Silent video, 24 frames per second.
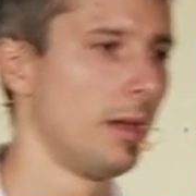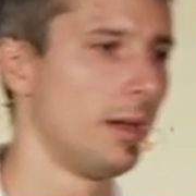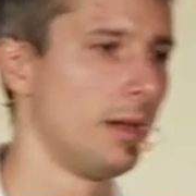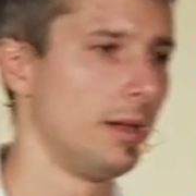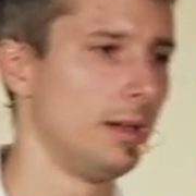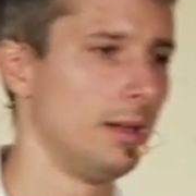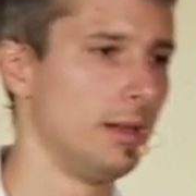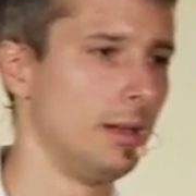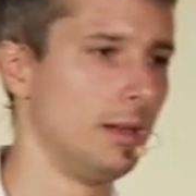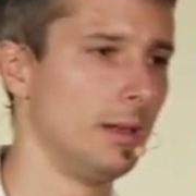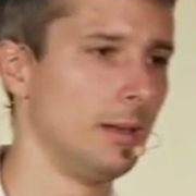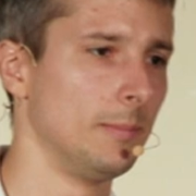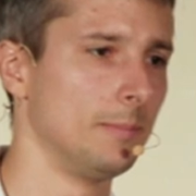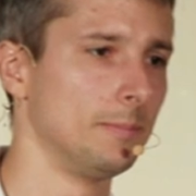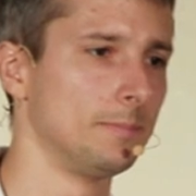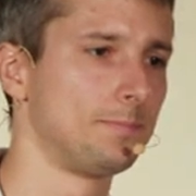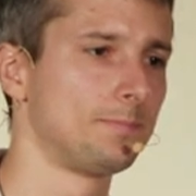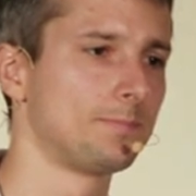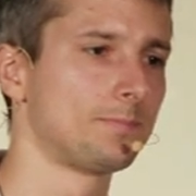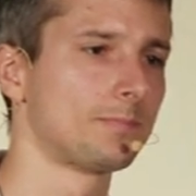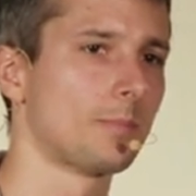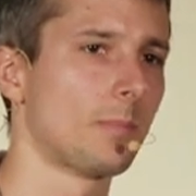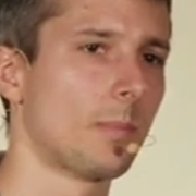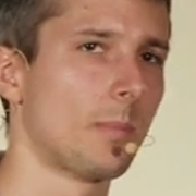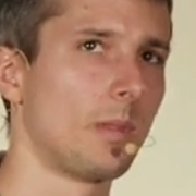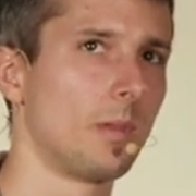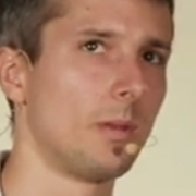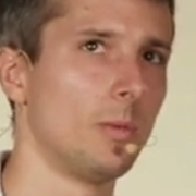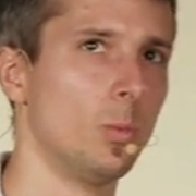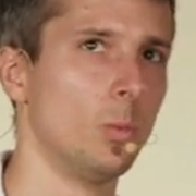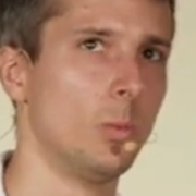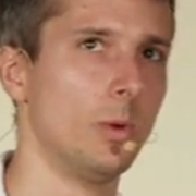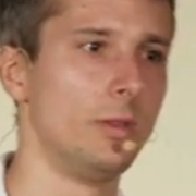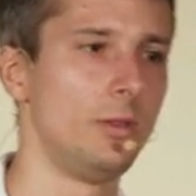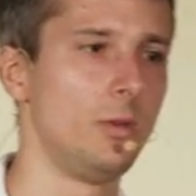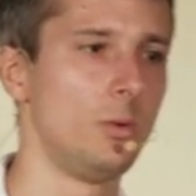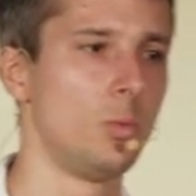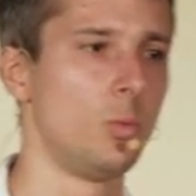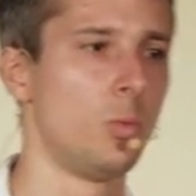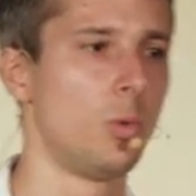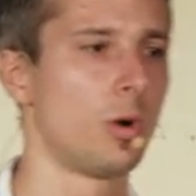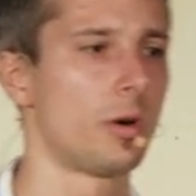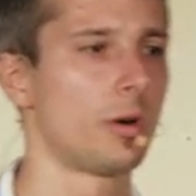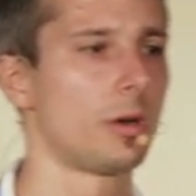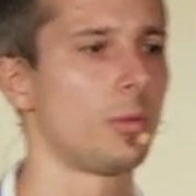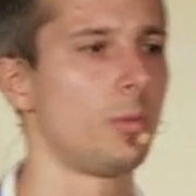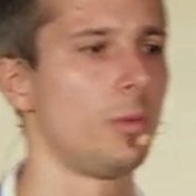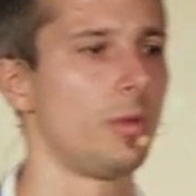Um, when you
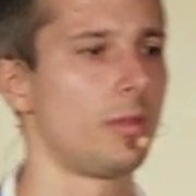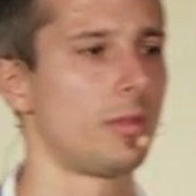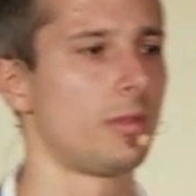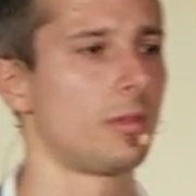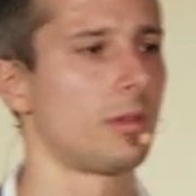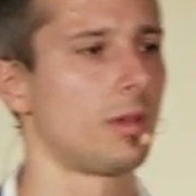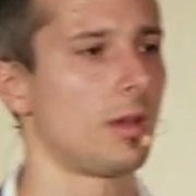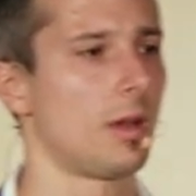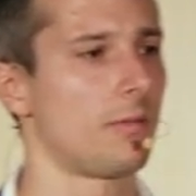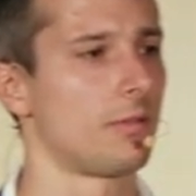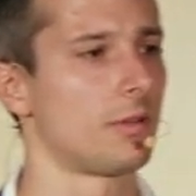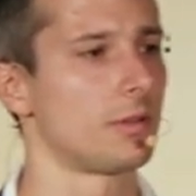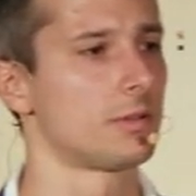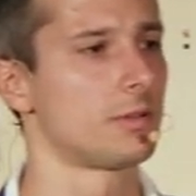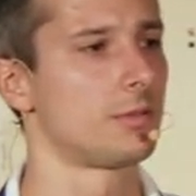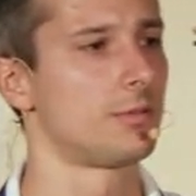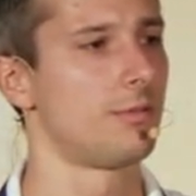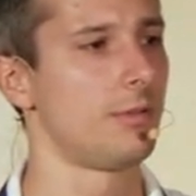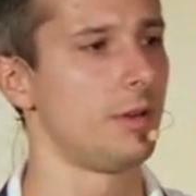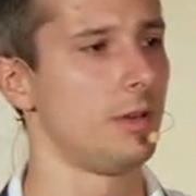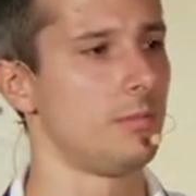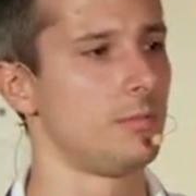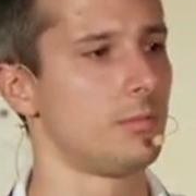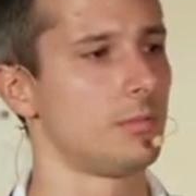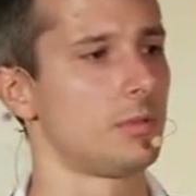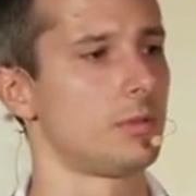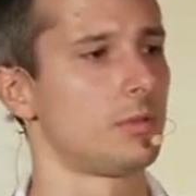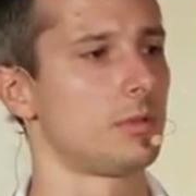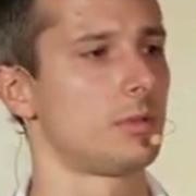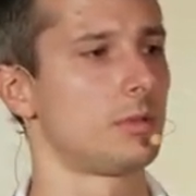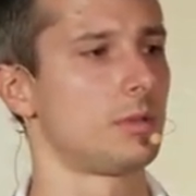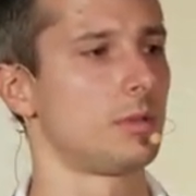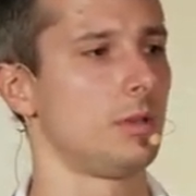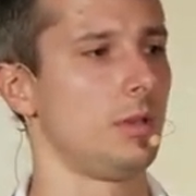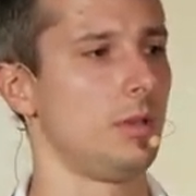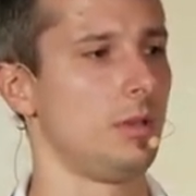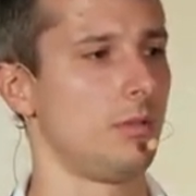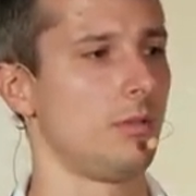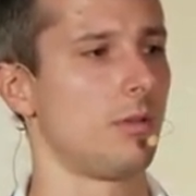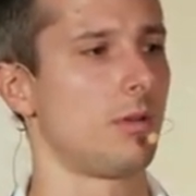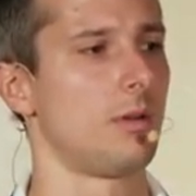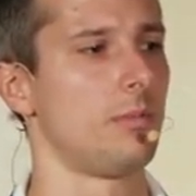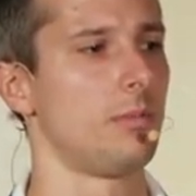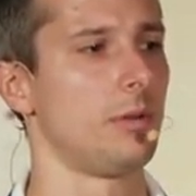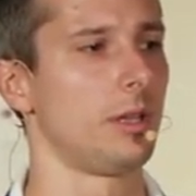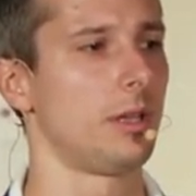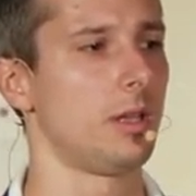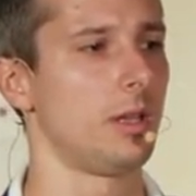work with Kafka Streams in your
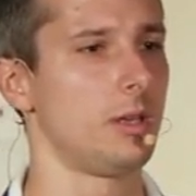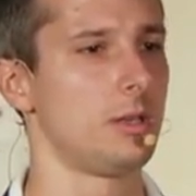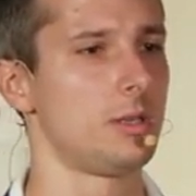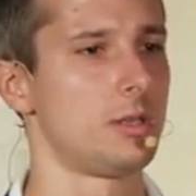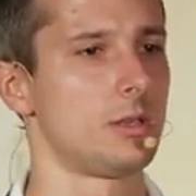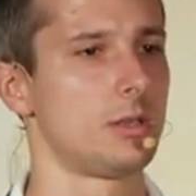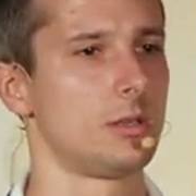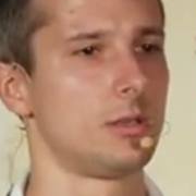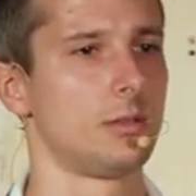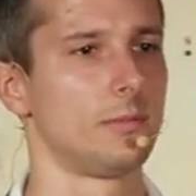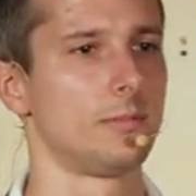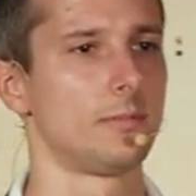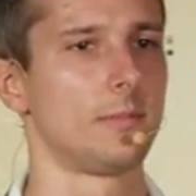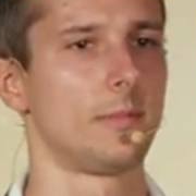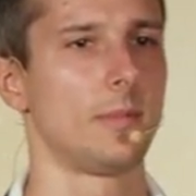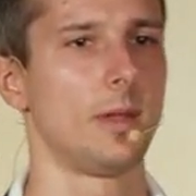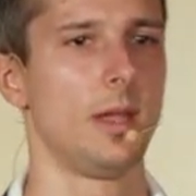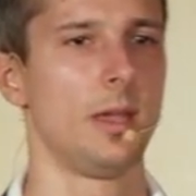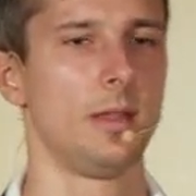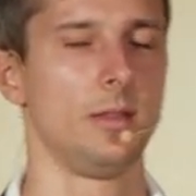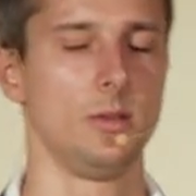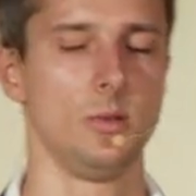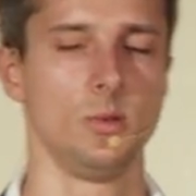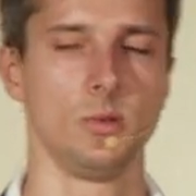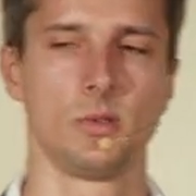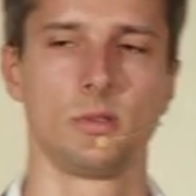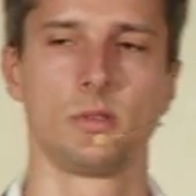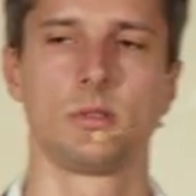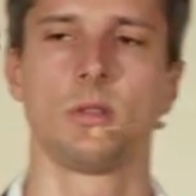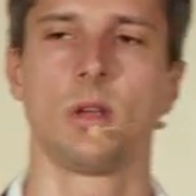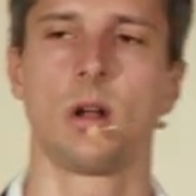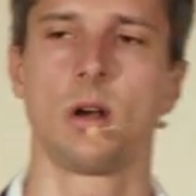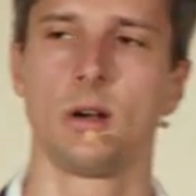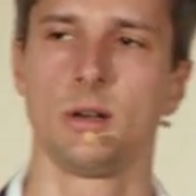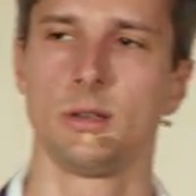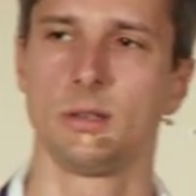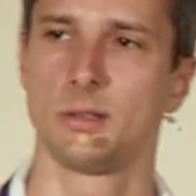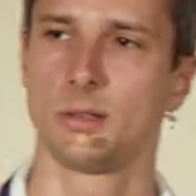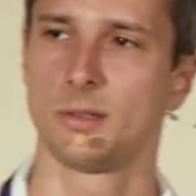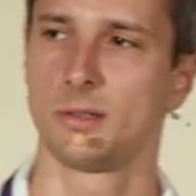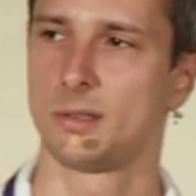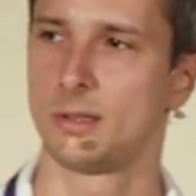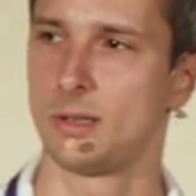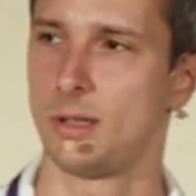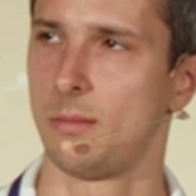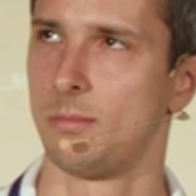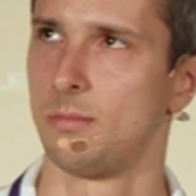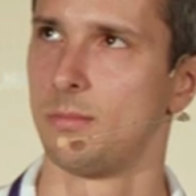application and you start
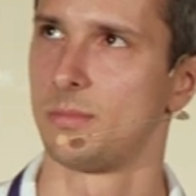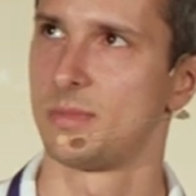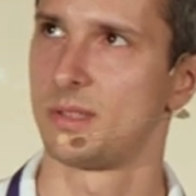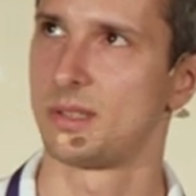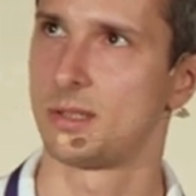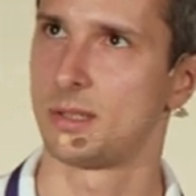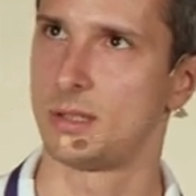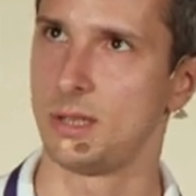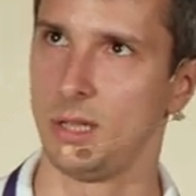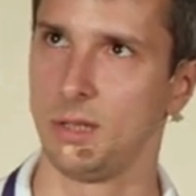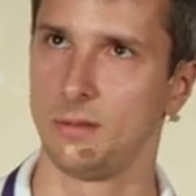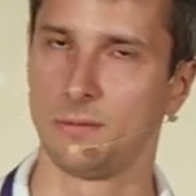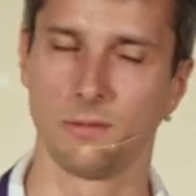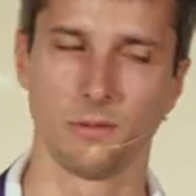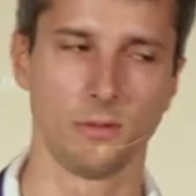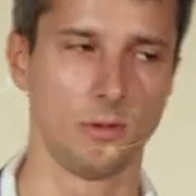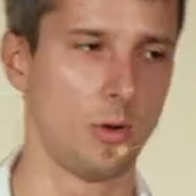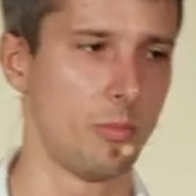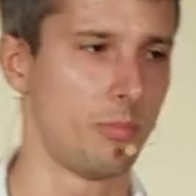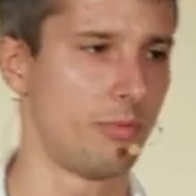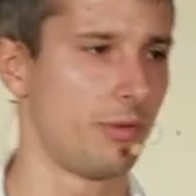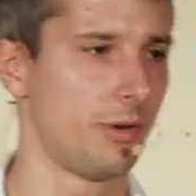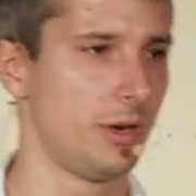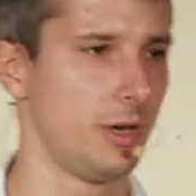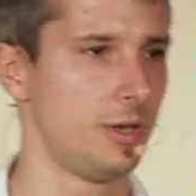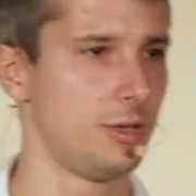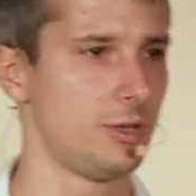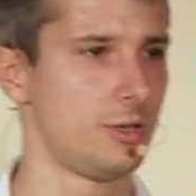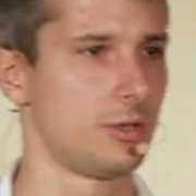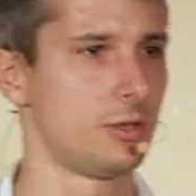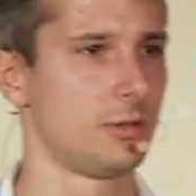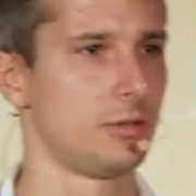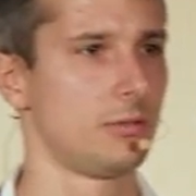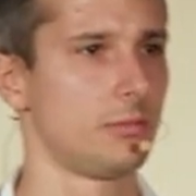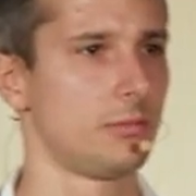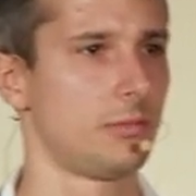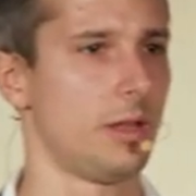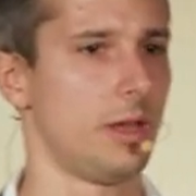some stateful operation,